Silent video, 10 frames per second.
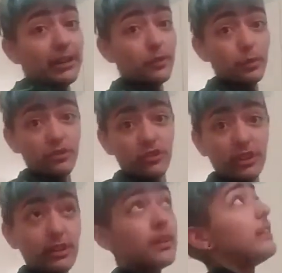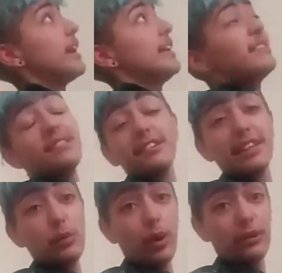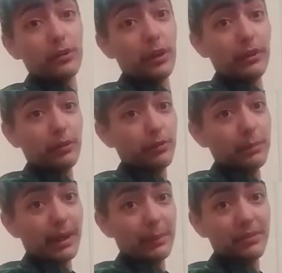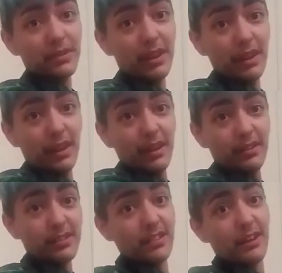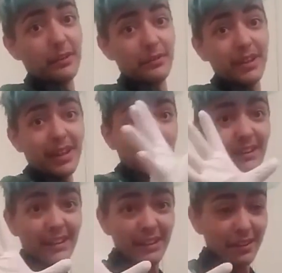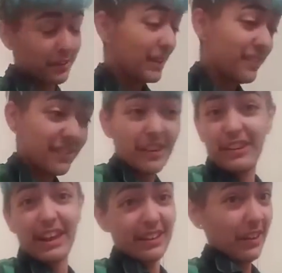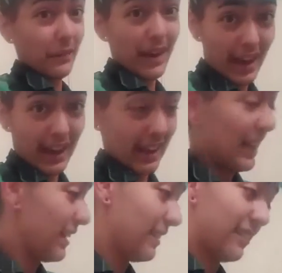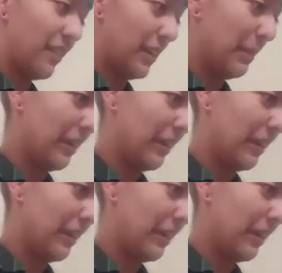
mind the whooshing, that is literally water going through the pipes. So, great start, I know, hi, sorry